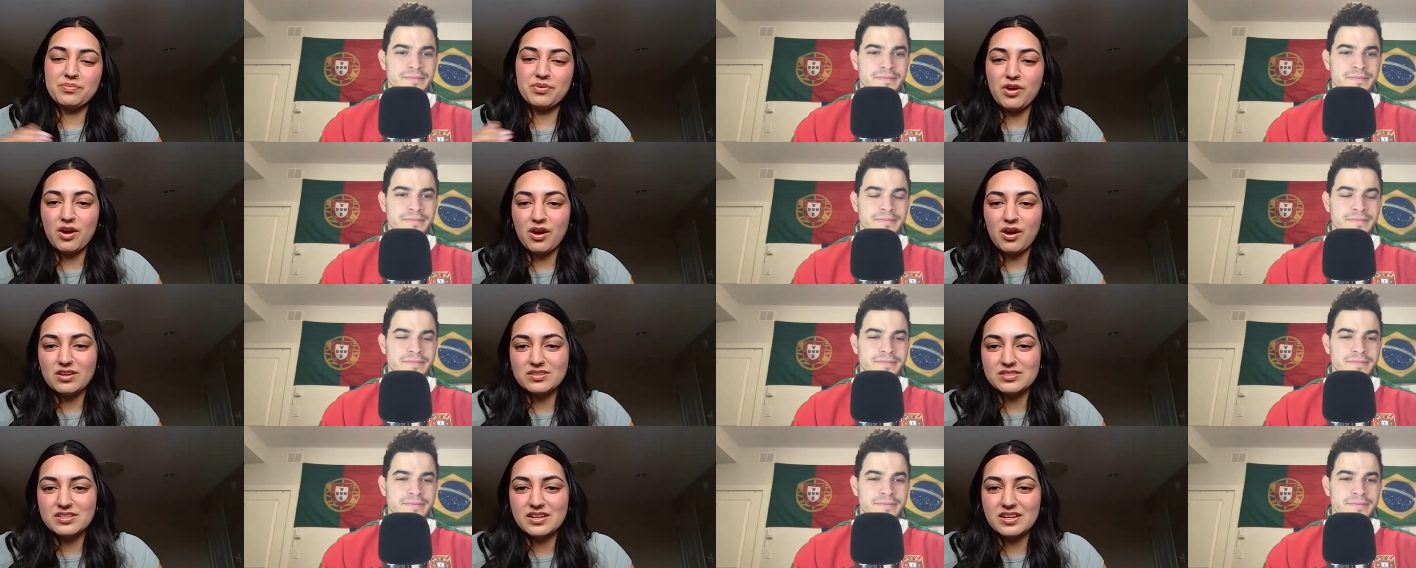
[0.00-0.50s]

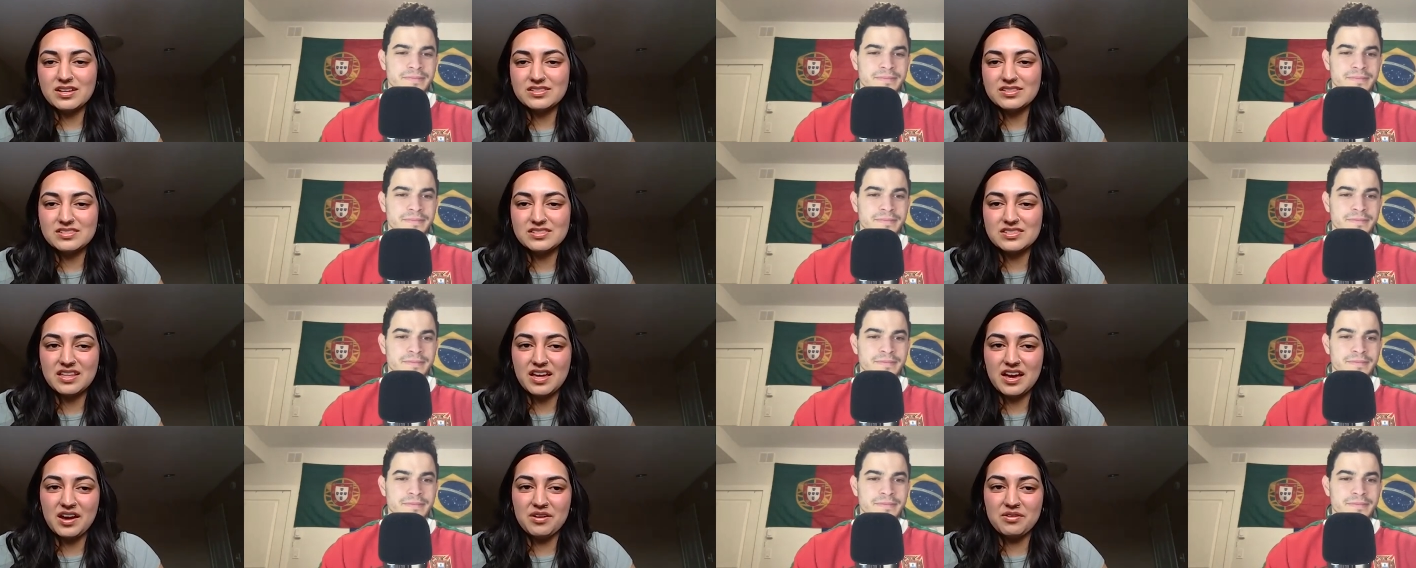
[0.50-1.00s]
Speaker 1: process
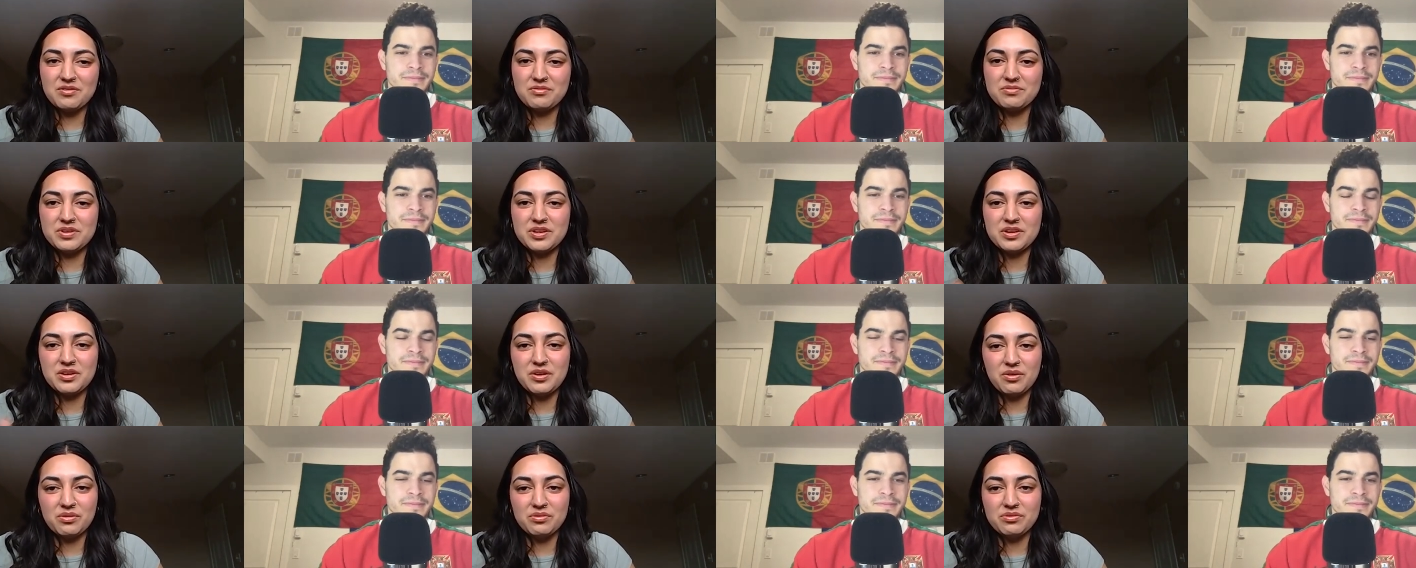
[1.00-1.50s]
that
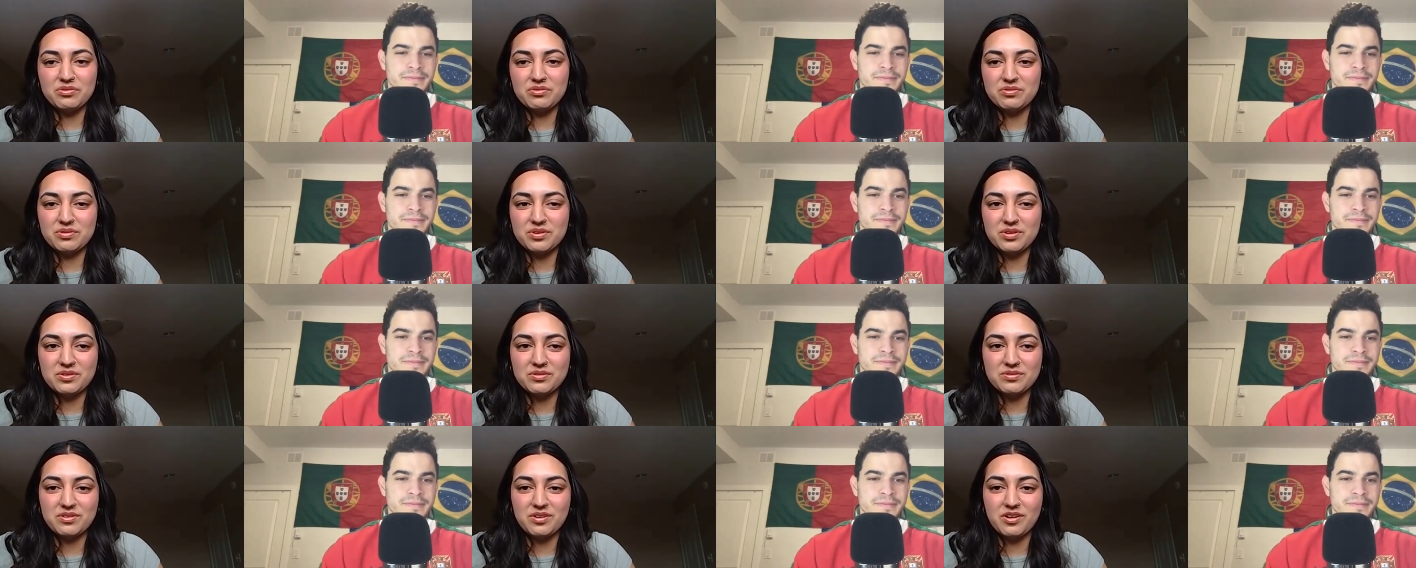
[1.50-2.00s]
we go
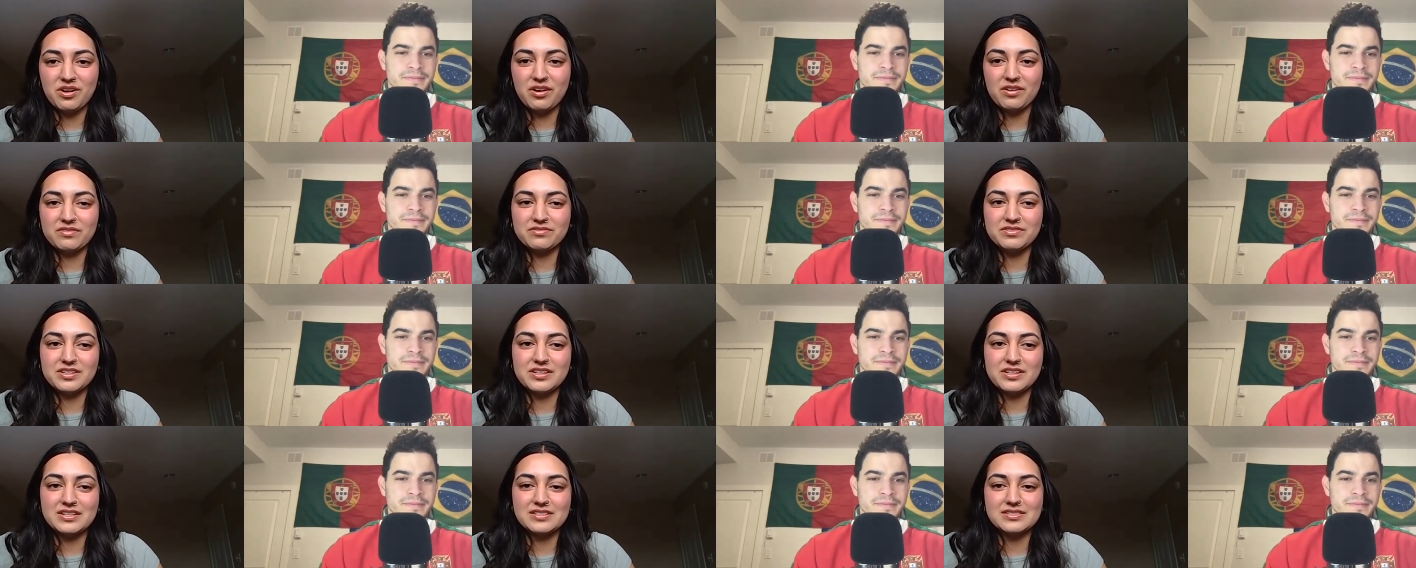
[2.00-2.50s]
through
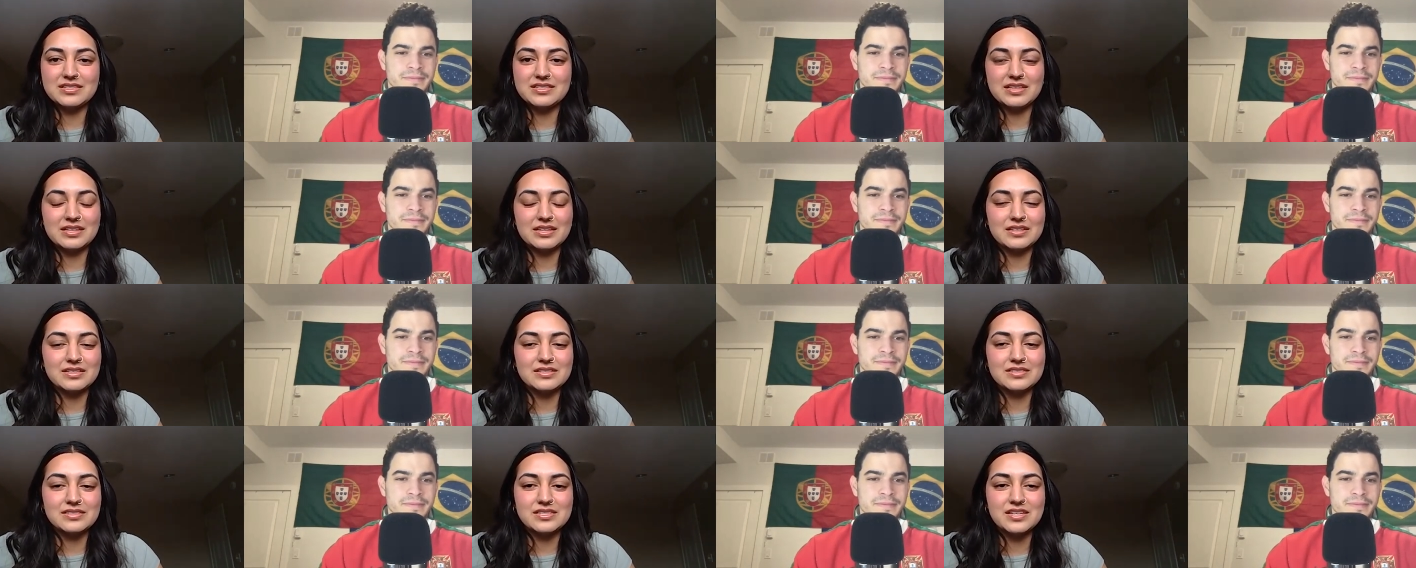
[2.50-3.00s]
often as
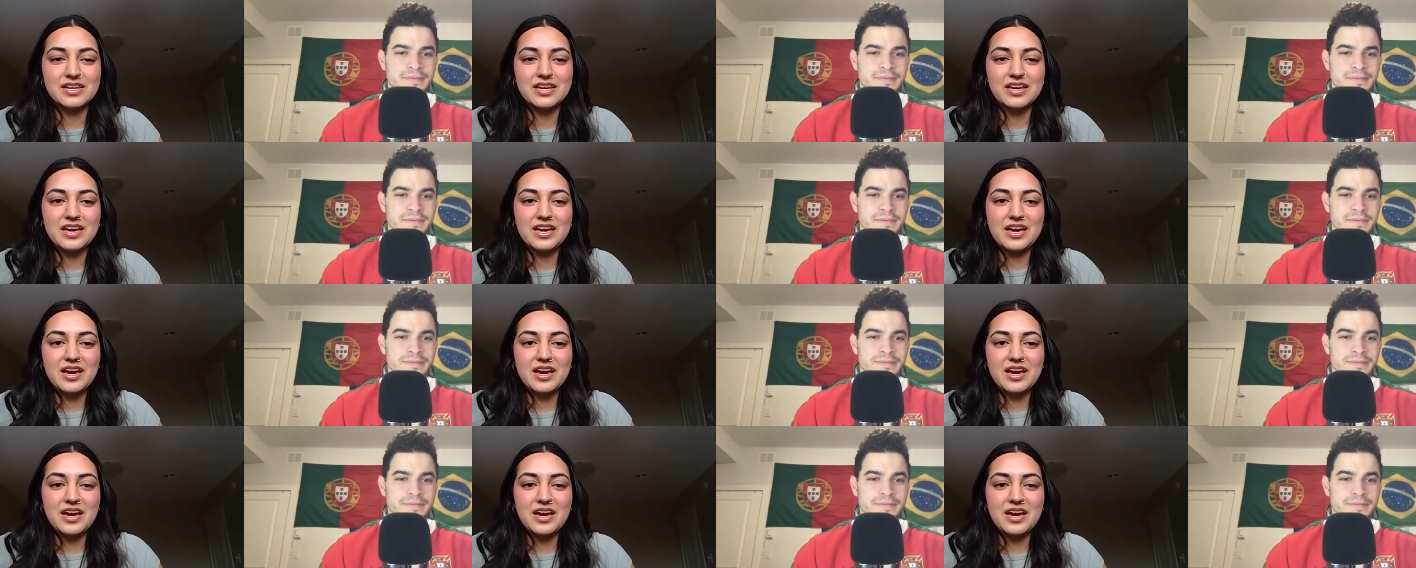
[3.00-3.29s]
kids